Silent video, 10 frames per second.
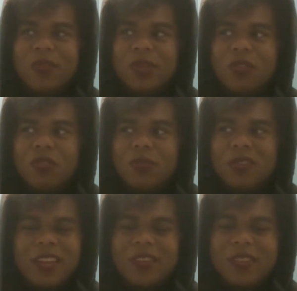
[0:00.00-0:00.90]
YouTube is I
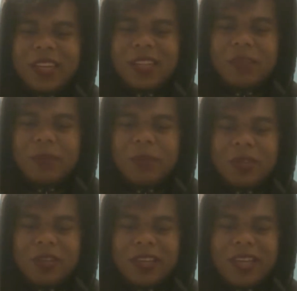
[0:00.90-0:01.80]
don't like people
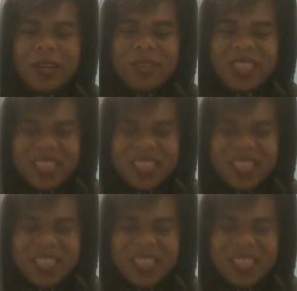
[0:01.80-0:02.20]
looking at me.